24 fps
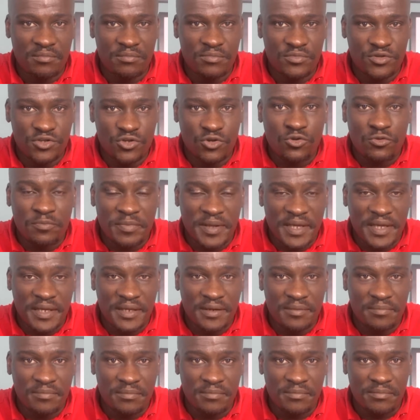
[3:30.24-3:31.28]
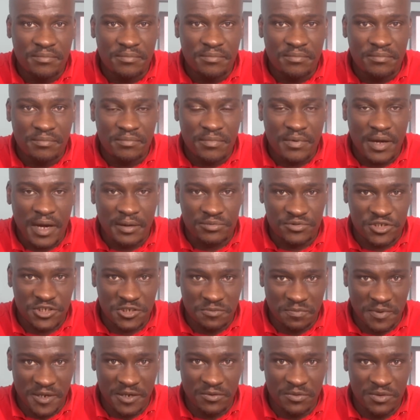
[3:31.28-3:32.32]
You'll be up to
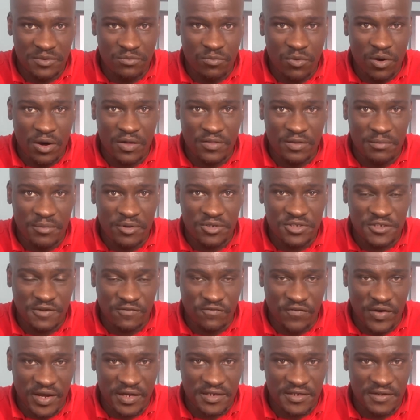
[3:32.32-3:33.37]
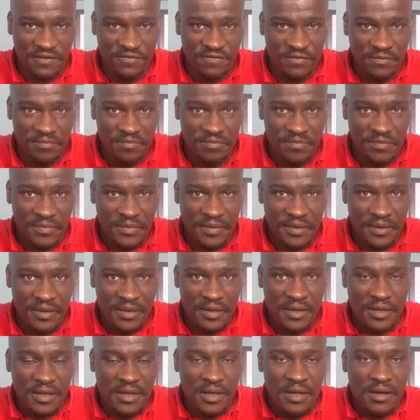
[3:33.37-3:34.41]
speed with what are the most effective.
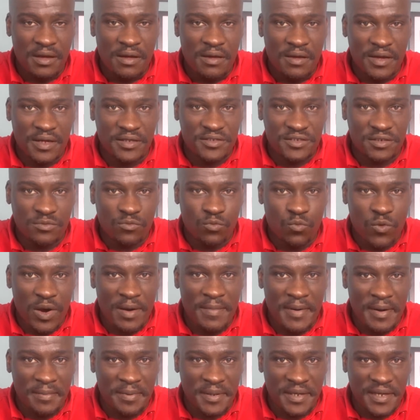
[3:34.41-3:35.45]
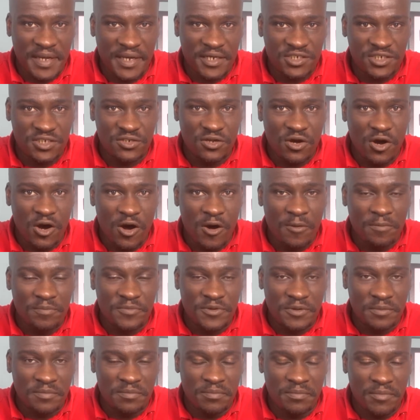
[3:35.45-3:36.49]
It's a web application
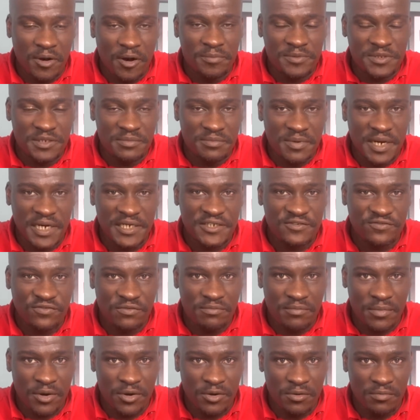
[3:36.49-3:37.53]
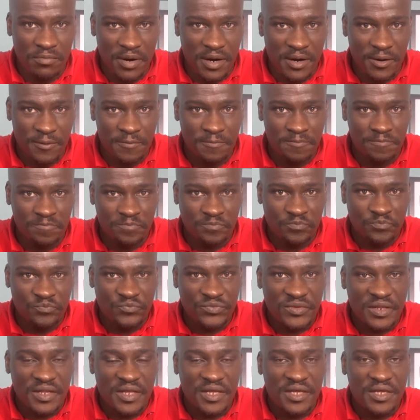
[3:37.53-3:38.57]
optimized for mobile.
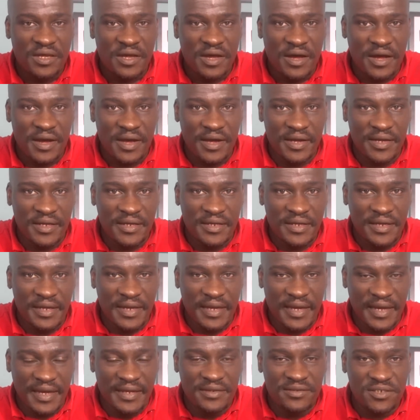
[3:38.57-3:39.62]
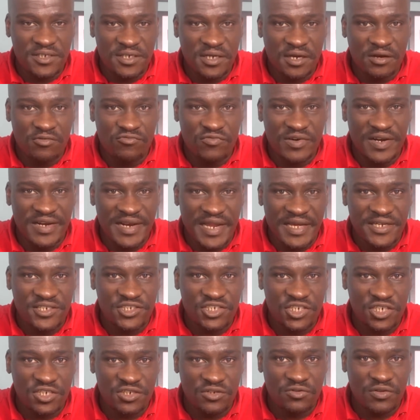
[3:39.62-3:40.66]
A
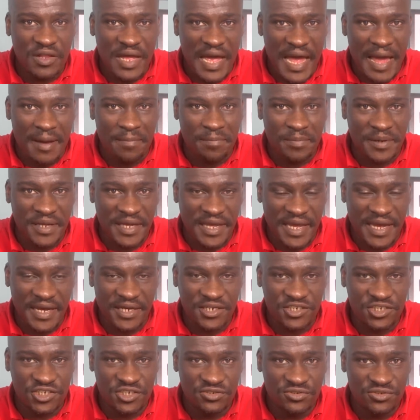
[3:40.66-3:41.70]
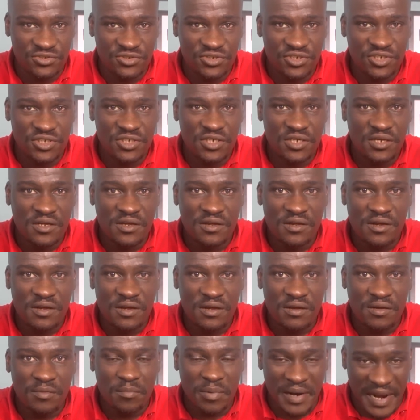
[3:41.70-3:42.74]
interrelational applications
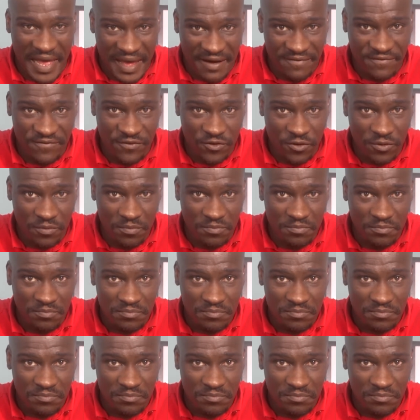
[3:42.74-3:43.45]
platform.